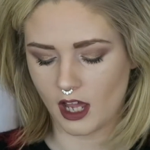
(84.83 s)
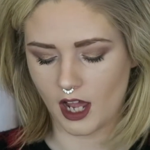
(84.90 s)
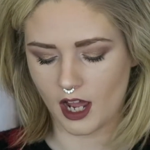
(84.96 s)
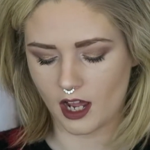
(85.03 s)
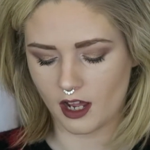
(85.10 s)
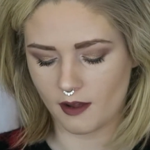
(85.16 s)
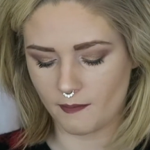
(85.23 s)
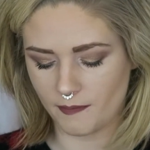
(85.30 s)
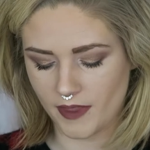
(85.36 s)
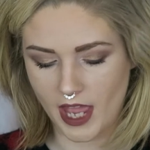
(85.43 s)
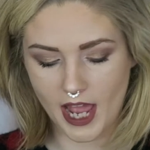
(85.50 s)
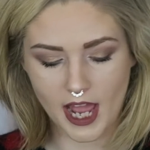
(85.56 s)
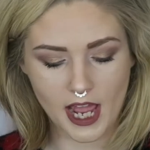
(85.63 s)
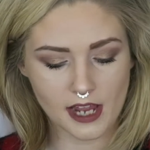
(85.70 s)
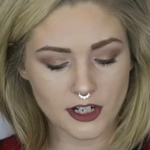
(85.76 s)

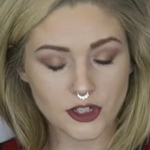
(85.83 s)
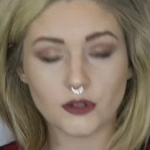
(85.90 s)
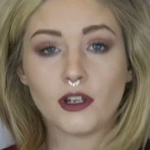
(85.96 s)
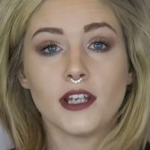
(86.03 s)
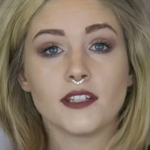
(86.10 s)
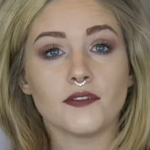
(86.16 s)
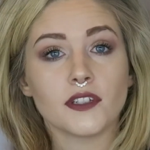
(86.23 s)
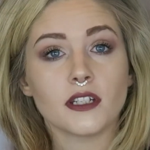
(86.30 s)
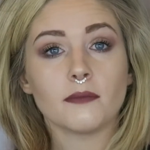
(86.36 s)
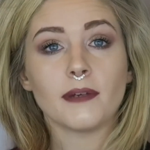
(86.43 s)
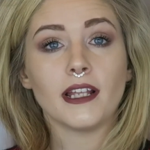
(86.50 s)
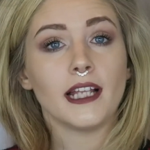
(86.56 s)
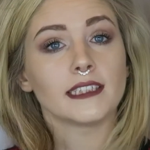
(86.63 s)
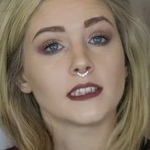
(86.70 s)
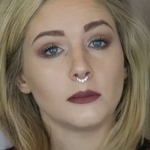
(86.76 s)
As you guys have seen in
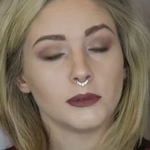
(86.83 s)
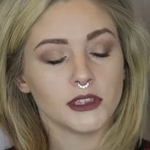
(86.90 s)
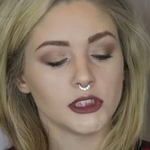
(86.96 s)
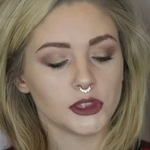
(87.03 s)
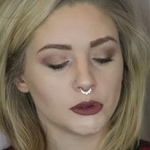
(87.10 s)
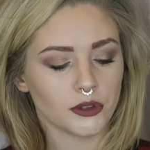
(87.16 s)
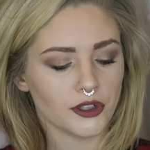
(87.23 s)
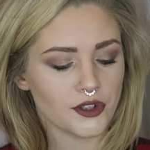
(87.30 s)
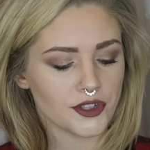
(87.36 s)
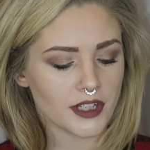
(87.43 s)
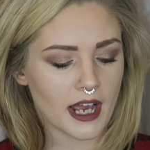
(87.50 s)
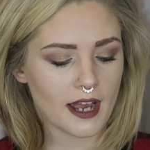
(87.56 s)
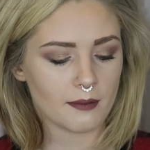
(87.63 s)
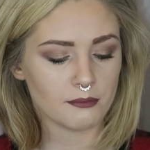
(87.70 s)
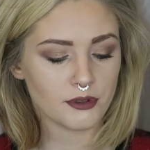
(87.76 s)
my last couple tutorials,
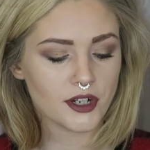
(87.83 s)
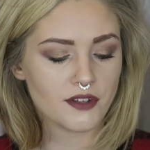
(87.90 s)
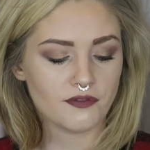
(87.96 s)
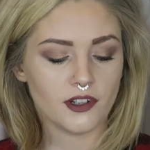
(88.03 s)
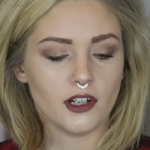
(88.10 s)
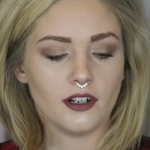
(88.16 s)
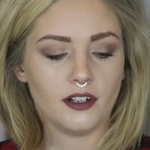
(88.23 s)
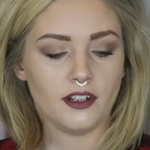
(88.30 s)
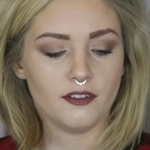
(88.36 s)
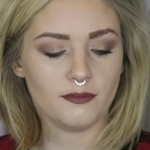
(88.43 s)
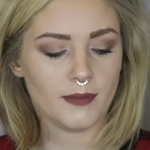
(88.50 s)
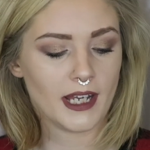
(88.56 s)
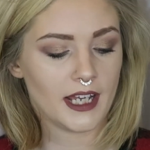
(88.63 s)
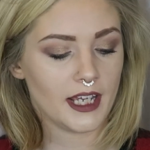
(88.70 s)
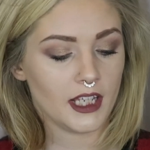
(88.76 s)
I'm pretty fond of
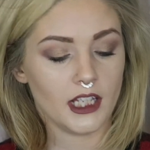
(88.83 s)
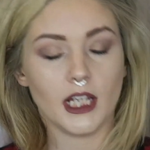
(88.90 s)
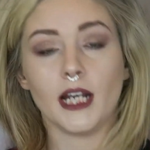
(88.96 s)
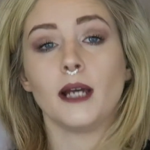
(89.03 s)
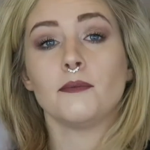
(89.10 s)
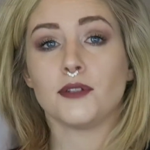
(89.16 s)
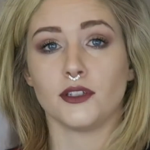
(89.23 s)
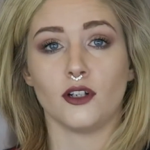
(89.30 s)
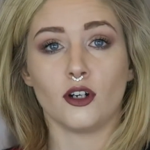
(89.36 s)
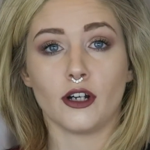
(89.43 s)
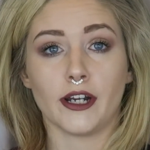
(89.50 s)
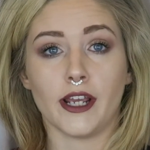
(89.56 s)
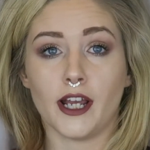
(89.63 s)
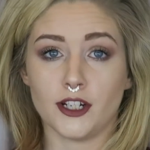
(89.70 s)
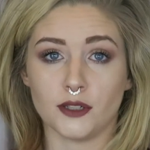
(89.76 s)
my, and I'm
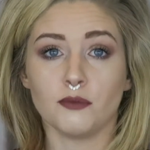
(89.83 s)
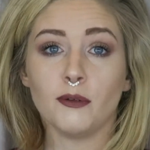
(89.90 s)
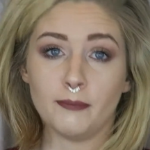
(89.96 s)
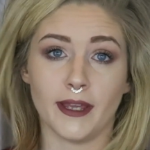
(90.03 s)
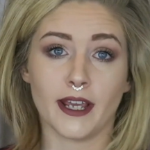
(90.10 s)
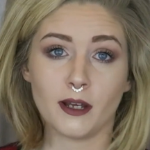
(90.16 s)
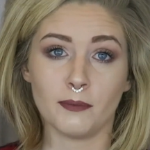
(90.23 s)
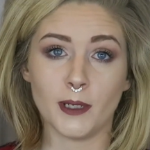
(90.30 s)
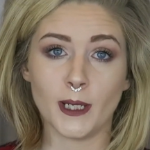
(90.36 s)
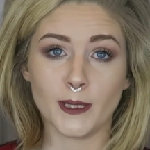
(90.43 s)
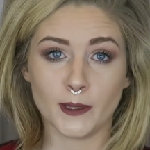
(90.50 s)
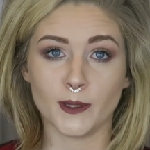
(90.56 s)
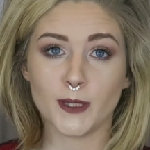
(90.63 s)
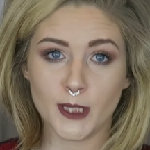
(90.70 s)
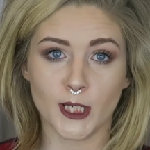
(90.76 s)
sorry, I just put makeup on
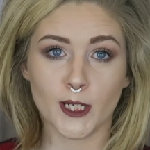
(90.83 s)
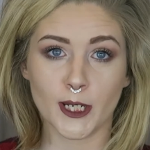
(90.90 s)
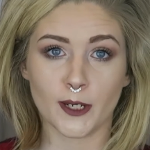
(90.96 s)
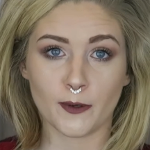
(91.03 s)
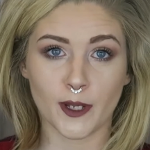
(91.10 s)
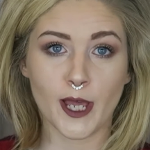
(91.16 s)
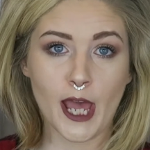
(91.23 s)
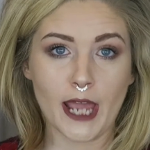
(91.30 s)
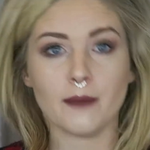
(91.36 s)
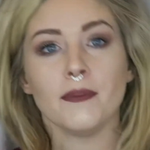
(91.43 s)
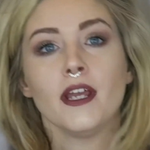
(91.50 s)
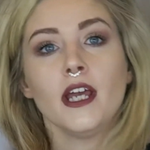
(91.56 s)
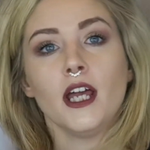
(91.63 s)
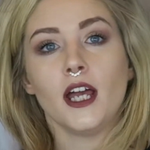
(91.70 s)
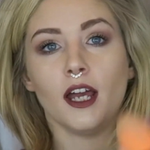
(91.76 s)
so it's dirty, okay?
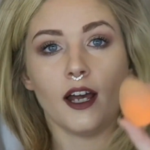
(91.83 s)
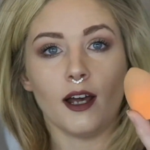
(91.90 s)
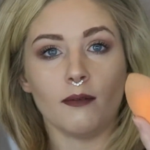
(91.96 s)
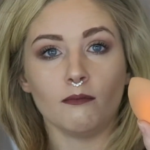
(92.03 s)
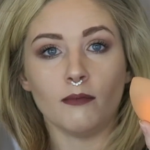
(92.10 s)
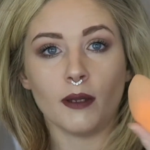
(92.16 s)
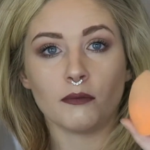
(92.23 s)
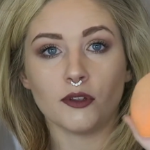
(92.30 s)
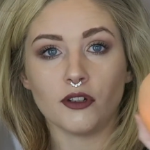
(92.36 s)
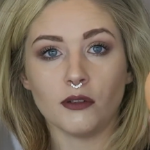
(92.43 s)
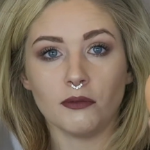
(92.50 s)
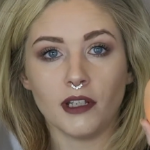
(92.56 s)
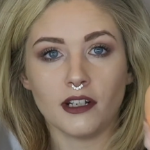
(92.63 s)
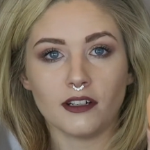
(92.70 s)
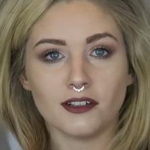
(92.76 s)
My beauty
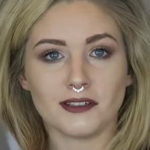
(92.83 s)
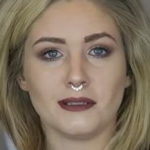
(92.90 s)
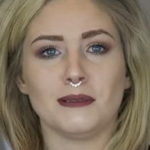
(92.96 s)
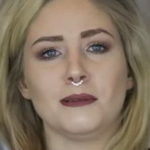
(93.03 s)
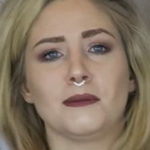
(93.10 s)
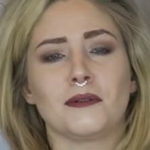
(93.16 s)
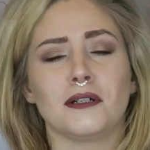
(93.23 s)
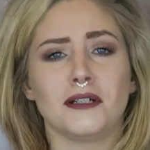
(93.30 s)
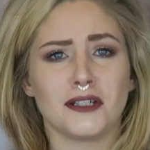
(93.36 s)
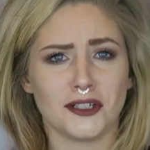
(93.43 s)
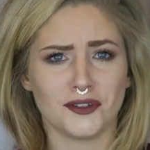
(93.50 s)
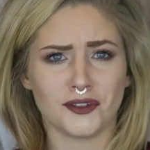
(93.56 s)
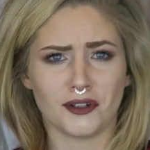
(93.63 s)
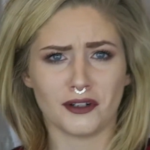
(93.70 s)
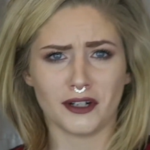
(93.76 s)
blenders, oh
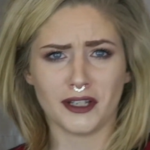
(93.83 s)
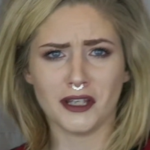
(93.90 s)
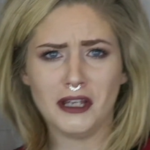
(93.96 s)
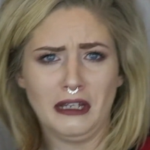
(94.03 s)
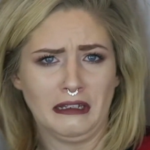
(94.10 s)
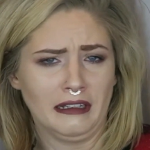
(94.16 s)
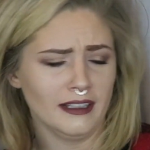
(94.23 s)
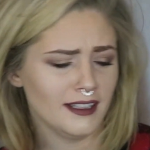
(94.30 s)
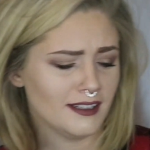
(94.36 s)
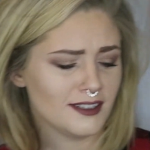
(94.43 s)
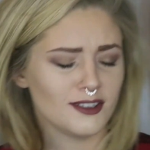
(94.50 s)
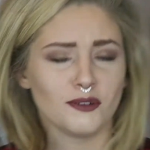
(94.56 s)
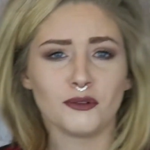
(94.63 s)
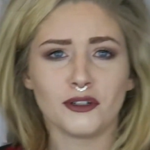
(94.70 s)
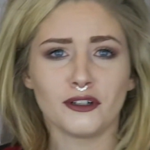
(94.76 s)
gosh, sorry, it's
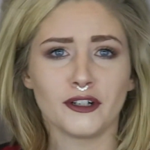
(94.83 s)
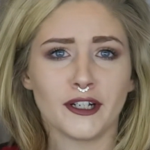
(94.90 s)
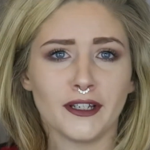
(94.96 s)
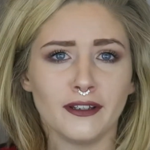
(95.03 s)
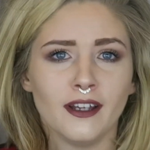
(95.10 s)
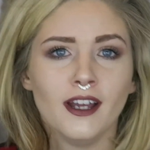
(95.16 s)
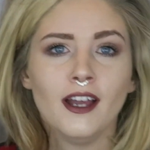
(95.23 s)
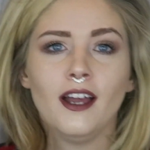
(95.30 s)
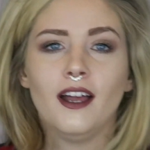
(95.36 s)
so dirty.